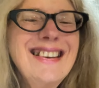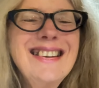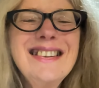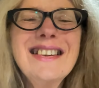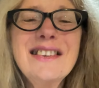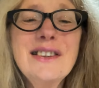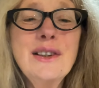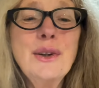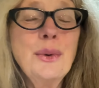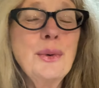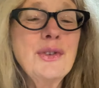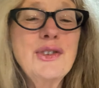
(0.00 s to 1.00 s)
Just
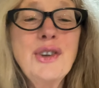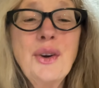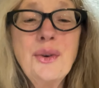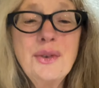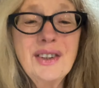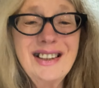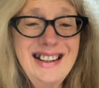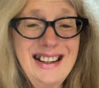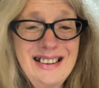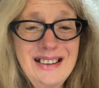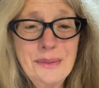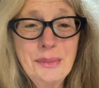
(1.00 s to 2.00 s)
looks so
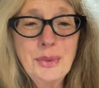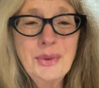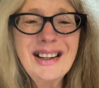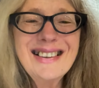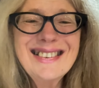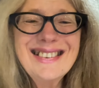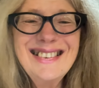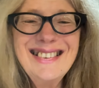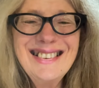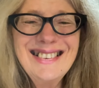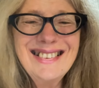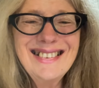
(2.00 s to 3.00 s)
delectable, doesn't
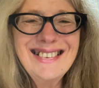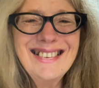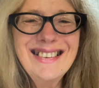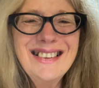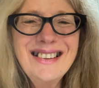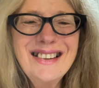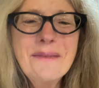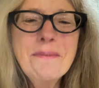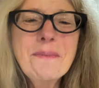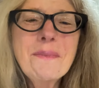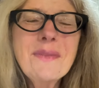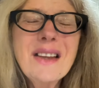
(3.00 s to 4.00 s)
it?
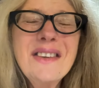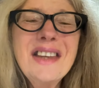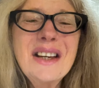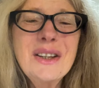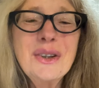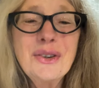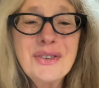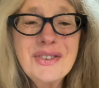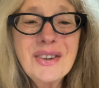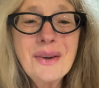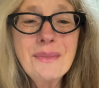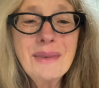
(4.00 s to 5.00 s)
Thank you
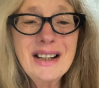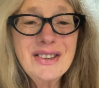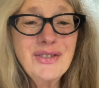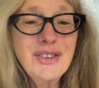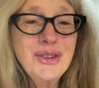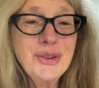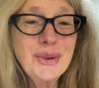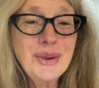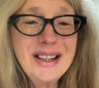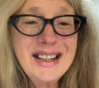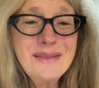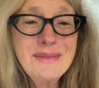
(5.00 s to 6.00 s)
so much for
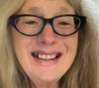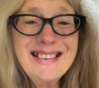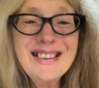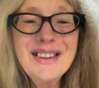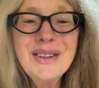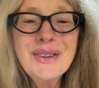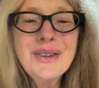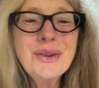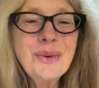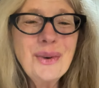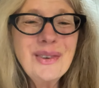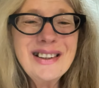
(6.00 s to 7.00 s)
joining me to look at
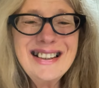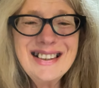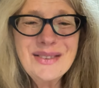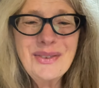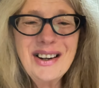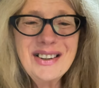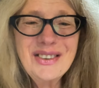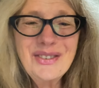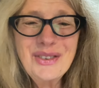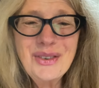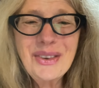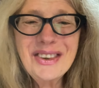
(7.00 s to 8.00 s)
all these wonderful
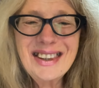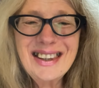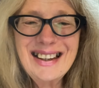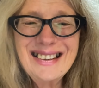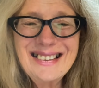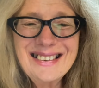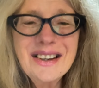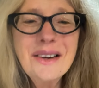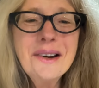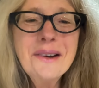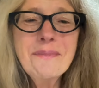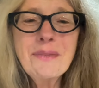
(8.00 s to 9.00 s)
things,
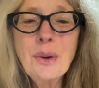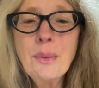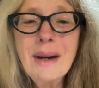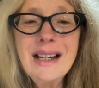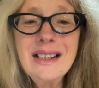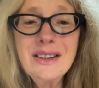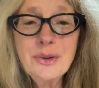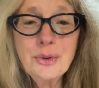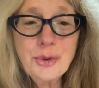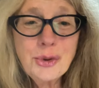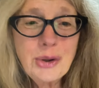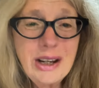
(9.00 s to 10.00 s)
all my little
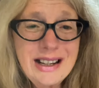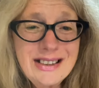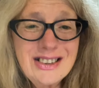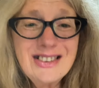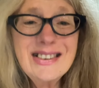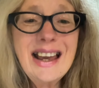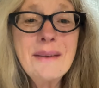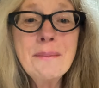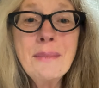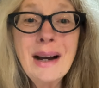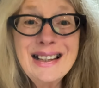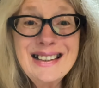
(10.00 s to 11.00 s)
treasures
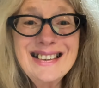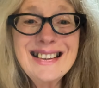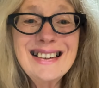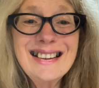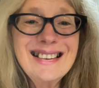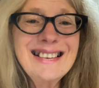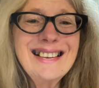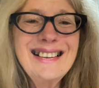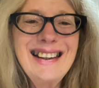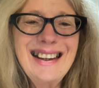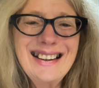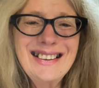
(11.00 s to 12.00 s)
and my sticker
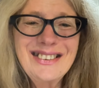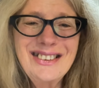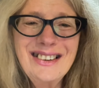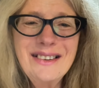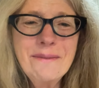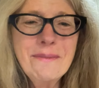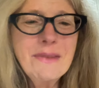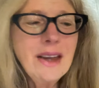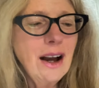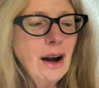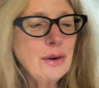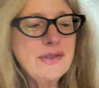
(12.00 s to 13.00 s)
collection.
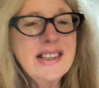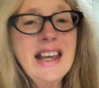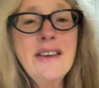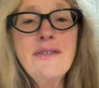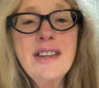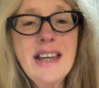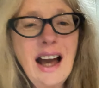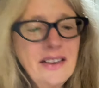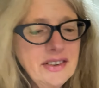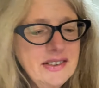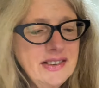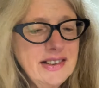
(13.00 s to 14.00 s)
I'll save the
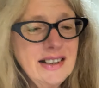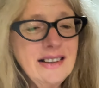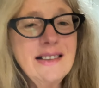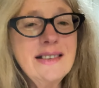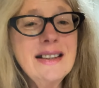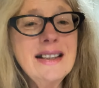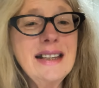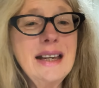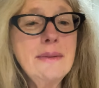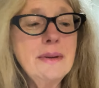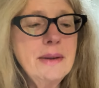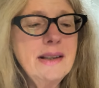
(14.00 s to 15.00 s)
other stickers and
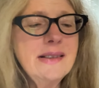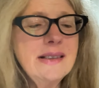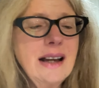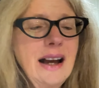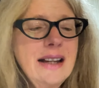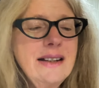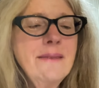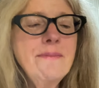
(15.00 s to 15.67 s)
keep them aside,